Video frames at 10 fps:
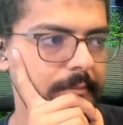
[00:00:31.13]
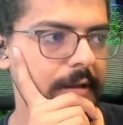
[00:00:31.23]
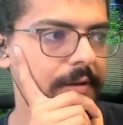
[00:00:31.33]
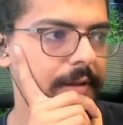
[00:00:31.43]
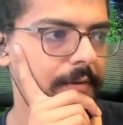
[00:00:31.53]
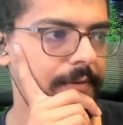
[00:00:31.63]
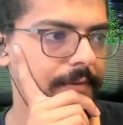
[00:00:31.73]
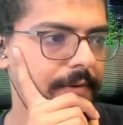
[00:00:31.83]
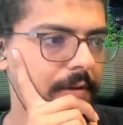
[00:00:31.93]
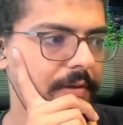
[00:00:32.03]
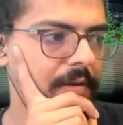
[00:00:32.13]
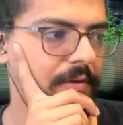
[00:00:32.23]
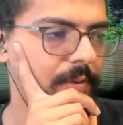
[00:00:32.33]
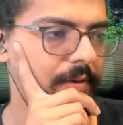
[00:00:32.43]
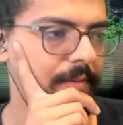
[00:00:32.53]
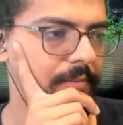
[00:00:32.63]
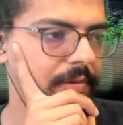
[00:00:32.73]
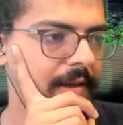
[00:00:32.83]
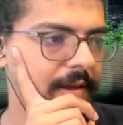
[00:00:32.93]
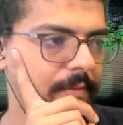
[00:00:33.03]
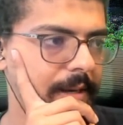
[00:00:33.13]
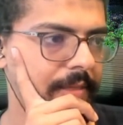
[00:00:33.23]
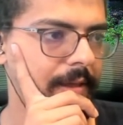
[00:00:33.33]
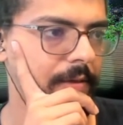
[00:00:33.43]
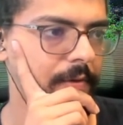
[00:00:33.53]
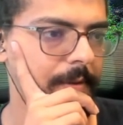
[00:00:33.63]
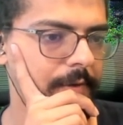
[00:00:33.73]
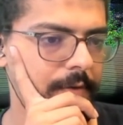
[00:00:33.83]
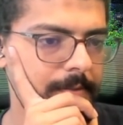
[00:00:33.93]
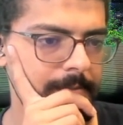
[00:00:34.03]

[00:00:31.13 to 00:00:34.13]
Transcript: Oh, thank you for the follows on Twitter and Blue Sky, everybody. Thank you so much.